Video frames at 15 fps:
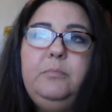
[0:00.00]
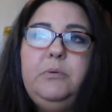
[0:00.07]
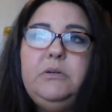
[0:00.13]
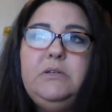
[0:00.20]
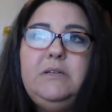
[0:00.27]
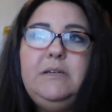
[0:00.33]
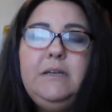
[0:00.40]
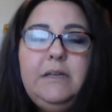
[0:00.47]
was
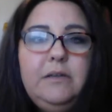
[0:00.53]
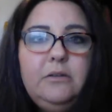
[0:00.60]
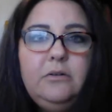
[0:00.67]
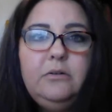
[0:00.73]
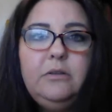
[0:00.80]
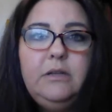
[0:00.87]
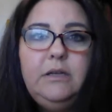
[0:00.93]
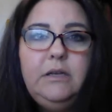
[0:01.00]

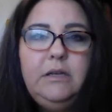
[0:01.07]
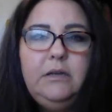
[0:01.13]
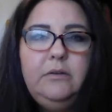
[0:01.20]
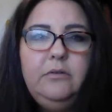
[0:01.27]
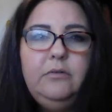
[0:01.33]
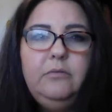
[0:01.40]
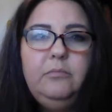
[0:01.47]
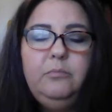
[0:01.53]

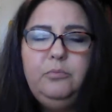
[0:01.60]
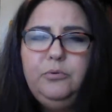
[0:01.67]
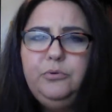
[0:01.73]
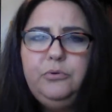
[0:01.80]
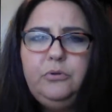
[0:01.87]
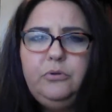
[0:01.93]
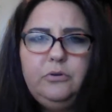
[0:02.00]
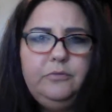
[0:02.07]
particularly
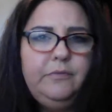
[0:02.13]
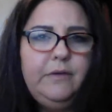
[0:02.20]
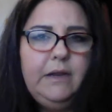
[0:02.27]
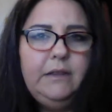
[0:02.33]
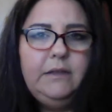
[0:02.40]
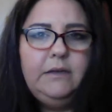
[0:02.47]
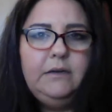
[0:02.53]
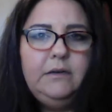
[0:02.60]
brutal or
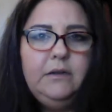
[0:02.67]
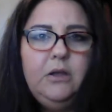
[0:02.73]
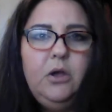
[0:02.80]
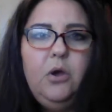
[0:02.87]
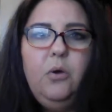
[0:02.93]
violent,